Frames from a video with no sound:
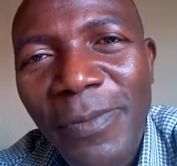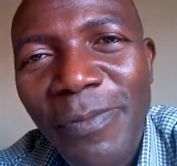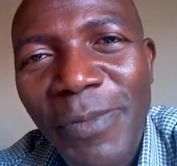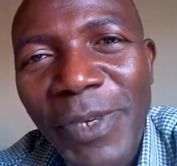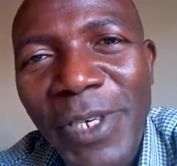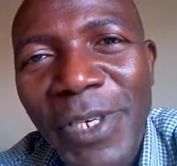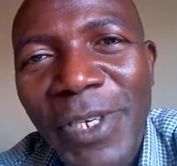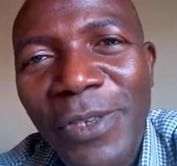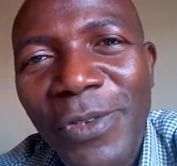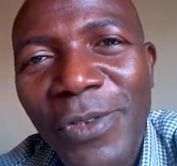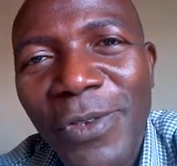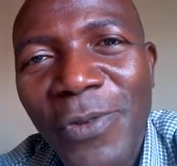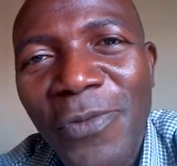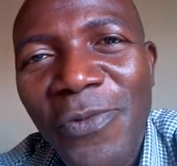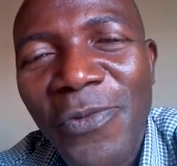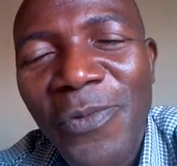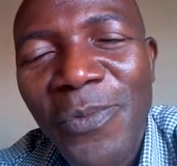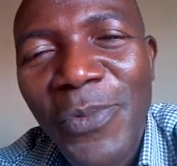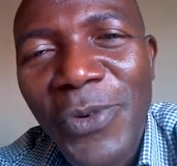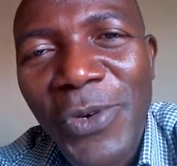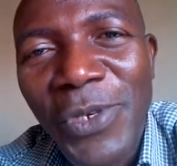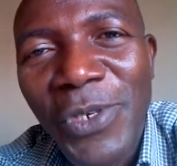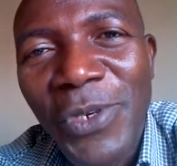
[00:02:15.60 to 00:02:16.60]
Begin to
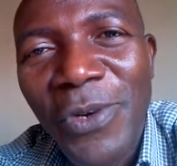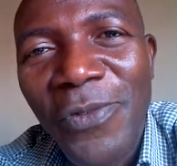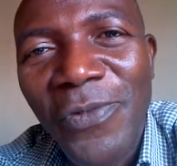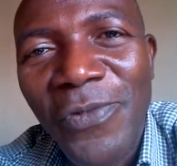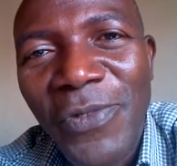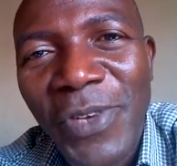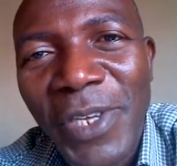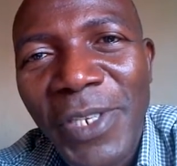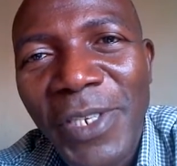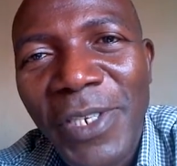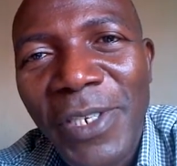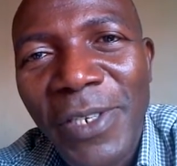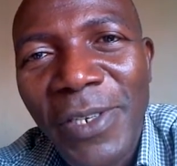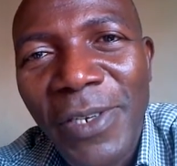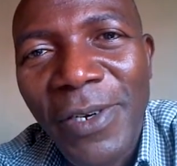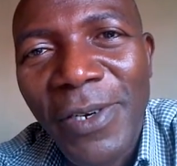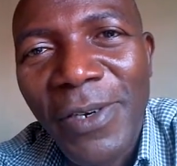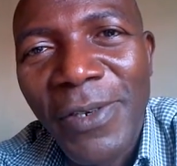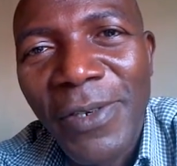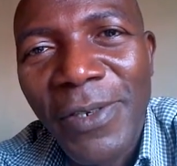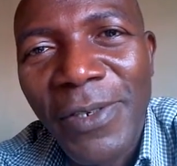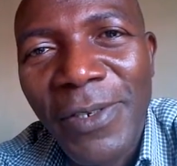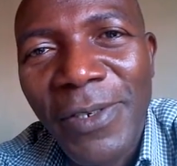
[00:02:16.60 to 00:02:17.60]
put your faith in
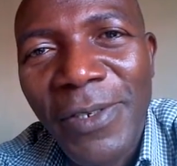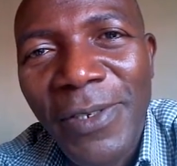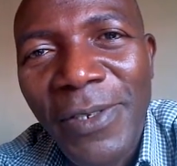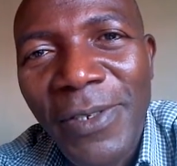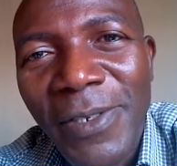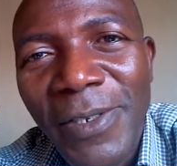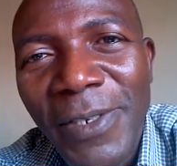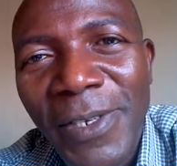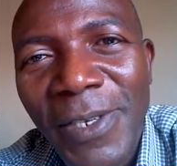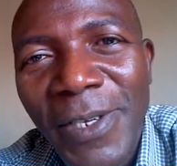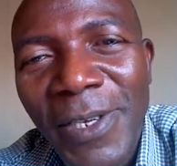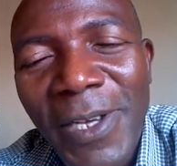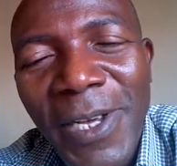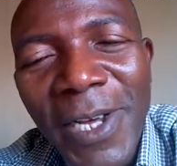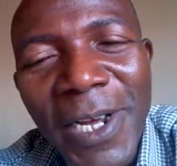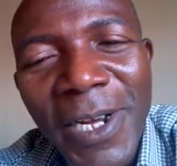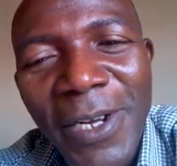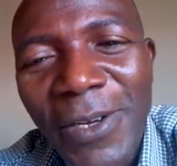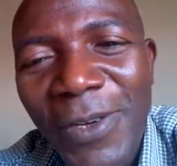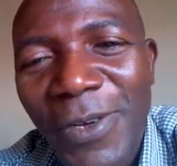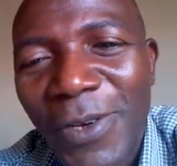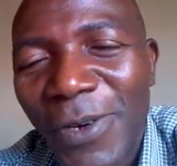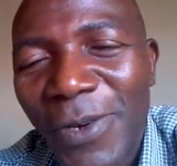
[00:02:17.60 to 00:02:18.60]
God,
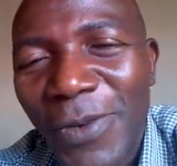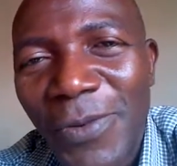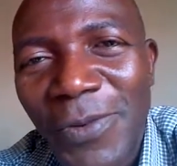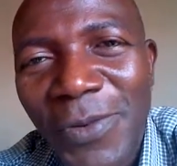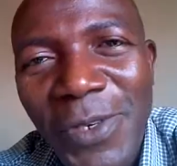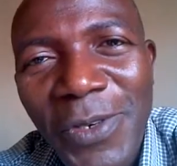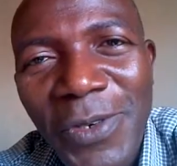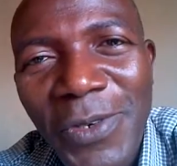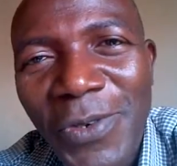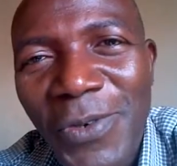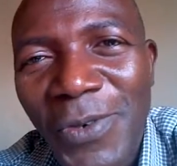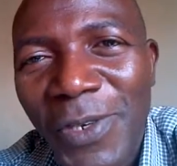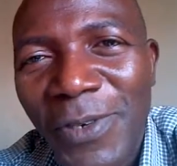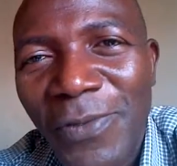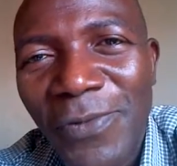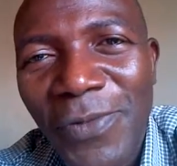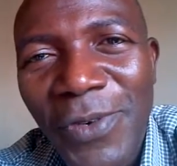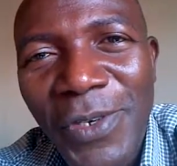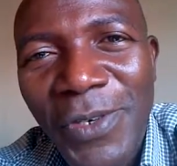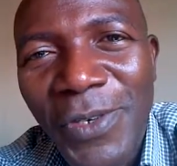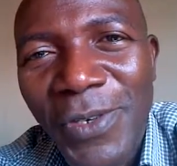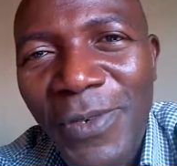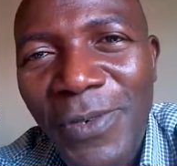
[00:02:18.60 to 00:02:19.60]
and God will do it
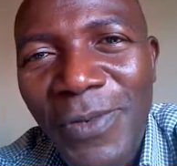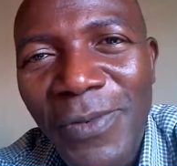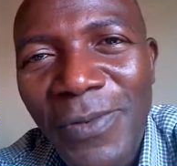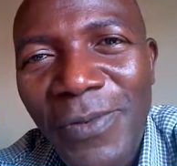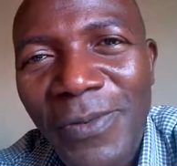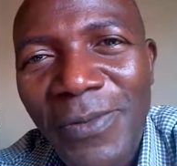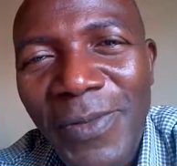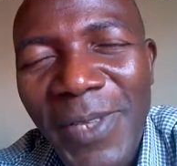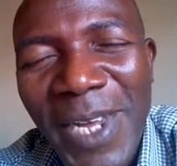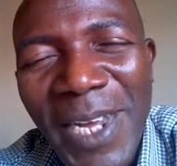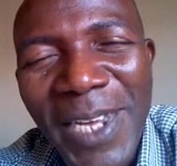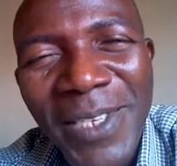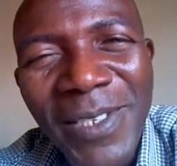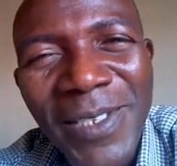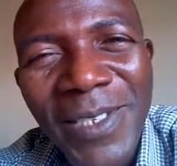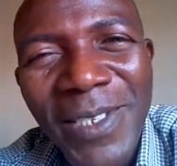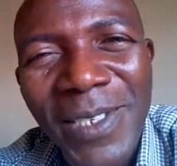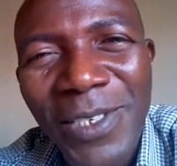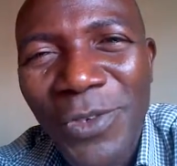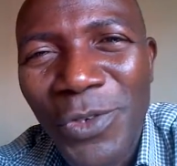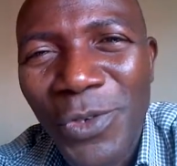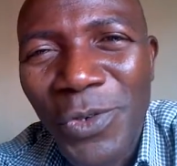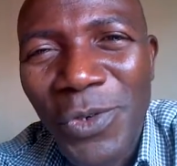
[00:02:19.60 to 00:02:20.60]
for you. I
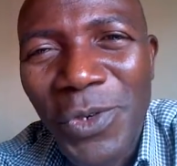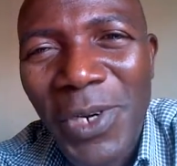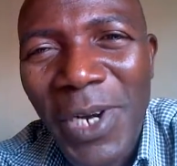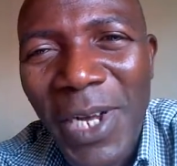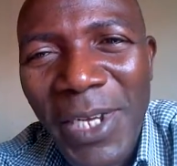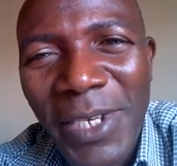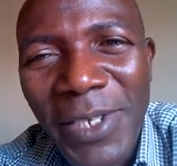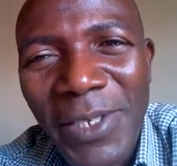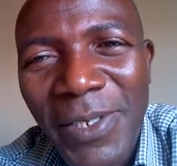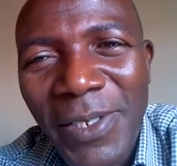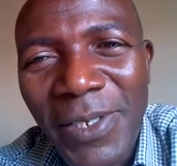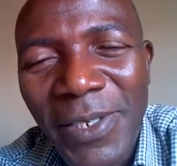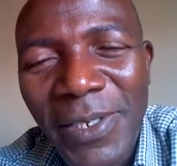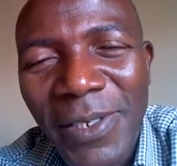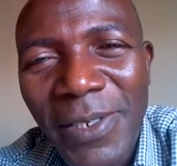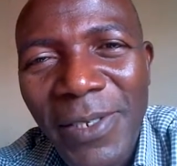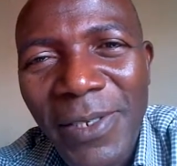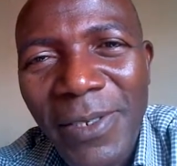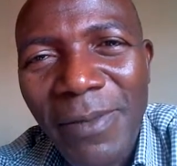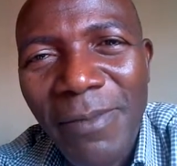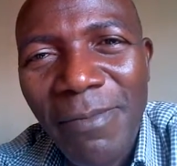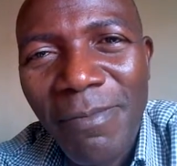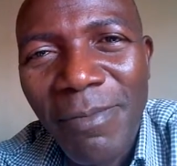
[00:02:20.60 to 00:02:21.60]
see you rise.
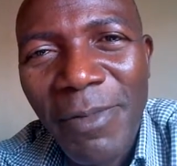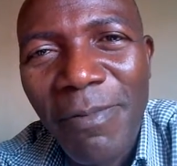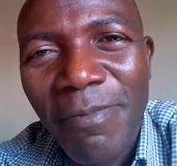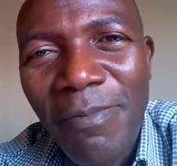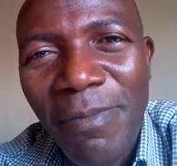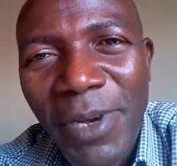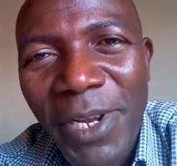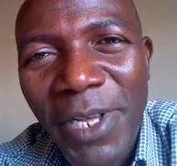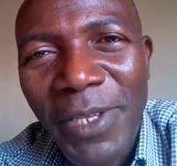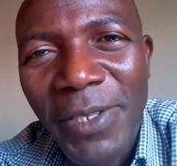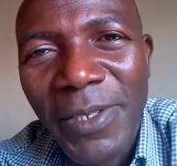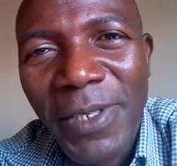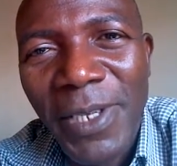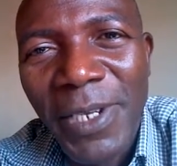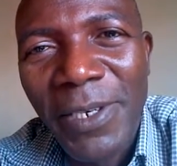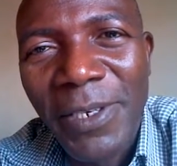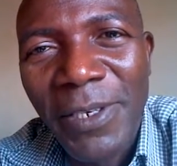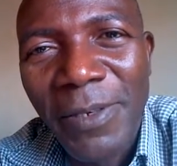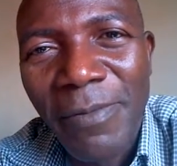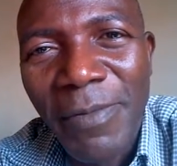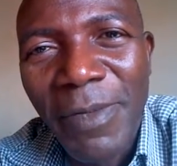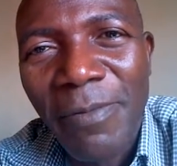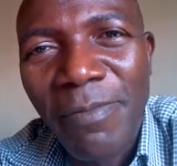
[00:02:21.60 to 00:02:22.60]
Be blessed
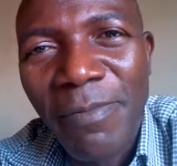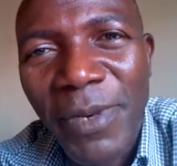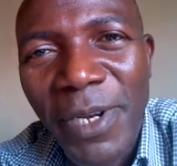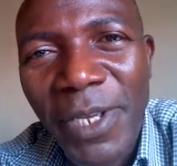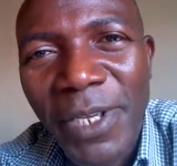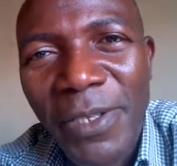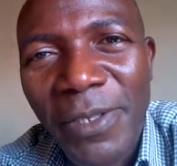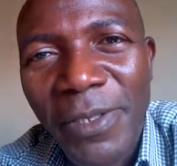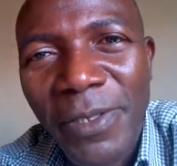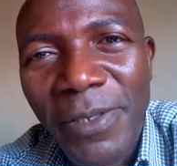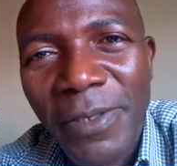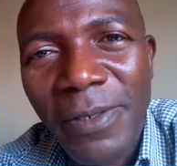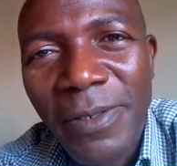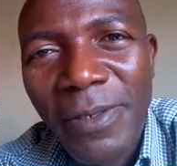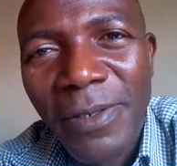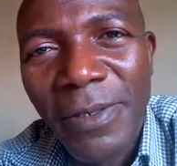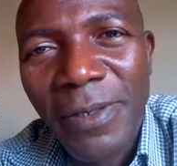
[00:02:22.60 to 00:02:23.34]
and remain blessed.